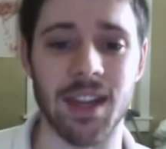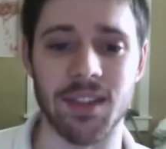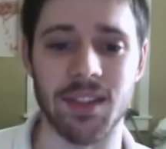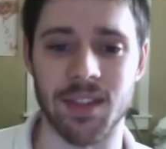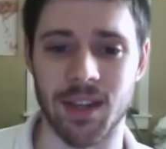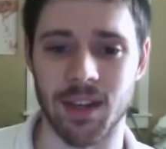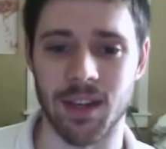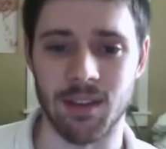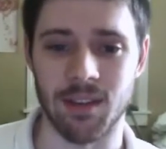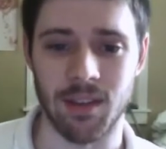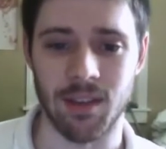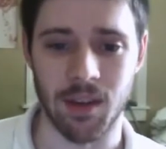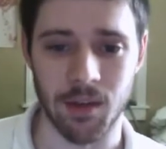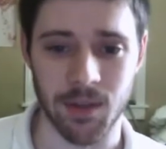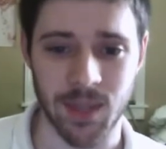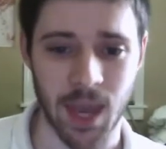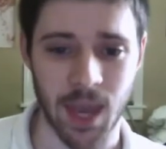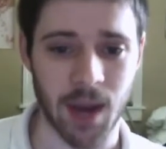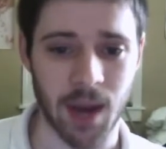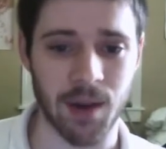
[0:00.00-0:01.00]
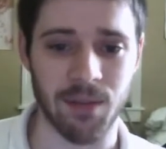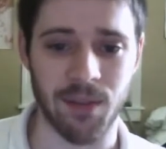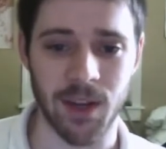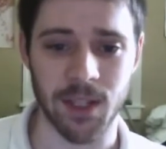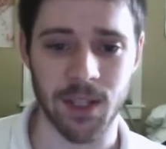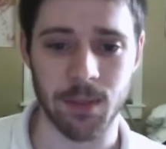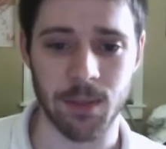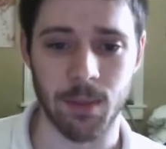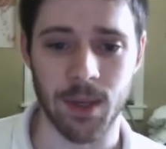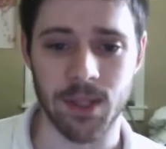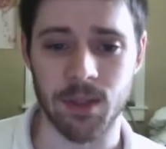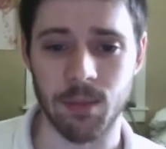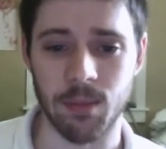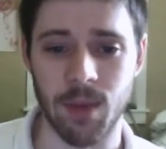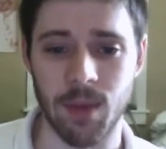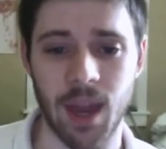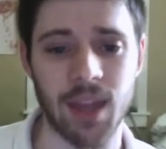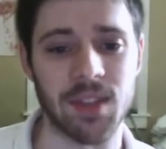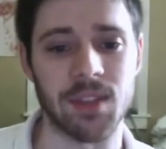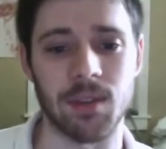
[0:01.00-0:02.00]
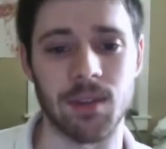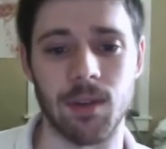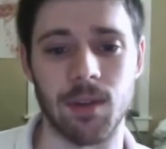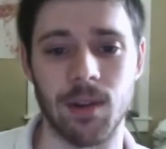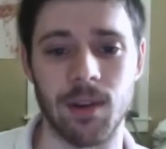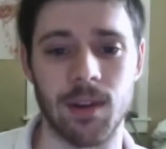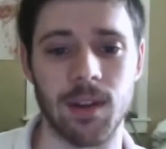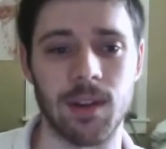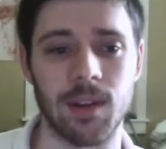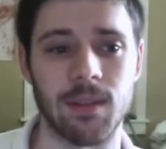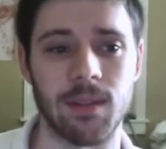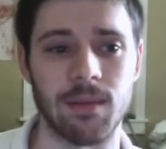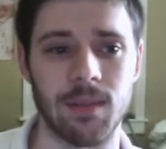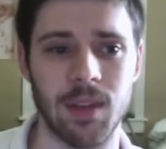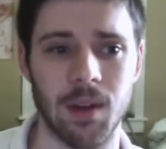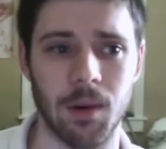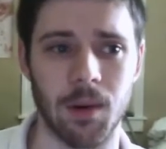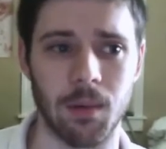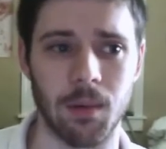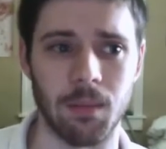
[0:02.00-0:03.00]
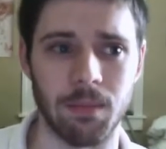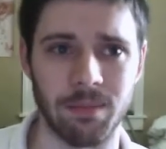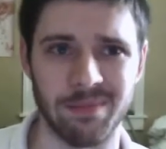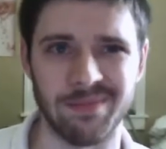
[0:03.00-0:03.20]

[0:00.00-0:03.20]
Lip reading: It's going to, sacrifice muscle mass in order to,